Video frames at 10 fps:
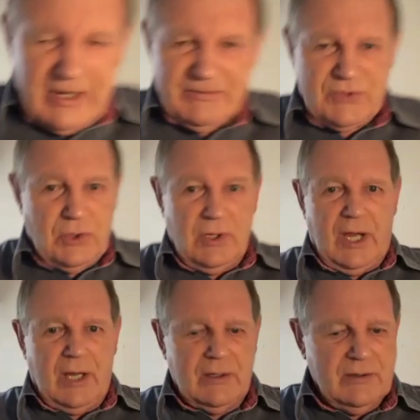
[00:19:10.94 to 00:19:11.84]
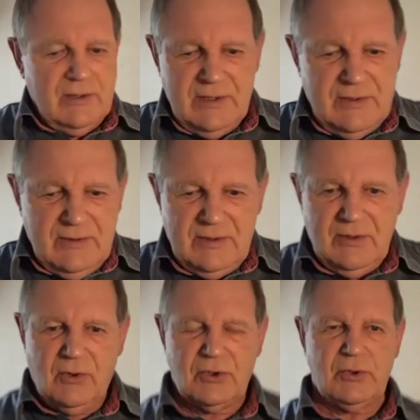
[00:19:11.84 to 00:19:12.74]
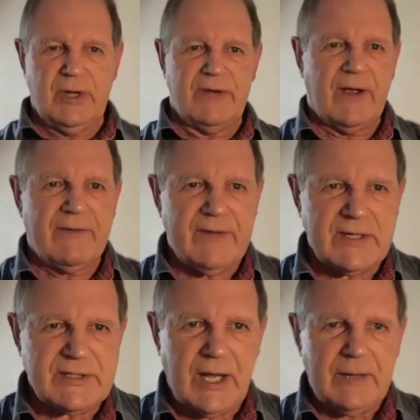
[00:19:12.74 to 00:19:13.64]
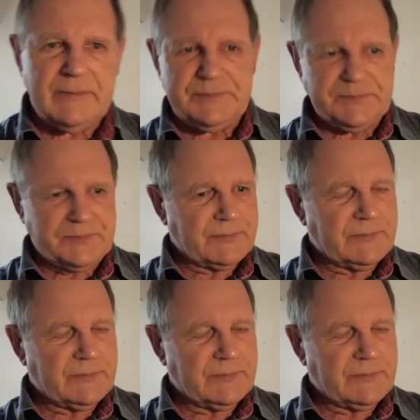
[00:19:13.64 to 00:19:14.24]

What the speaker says: many years ago, I'm talking 25 years ago,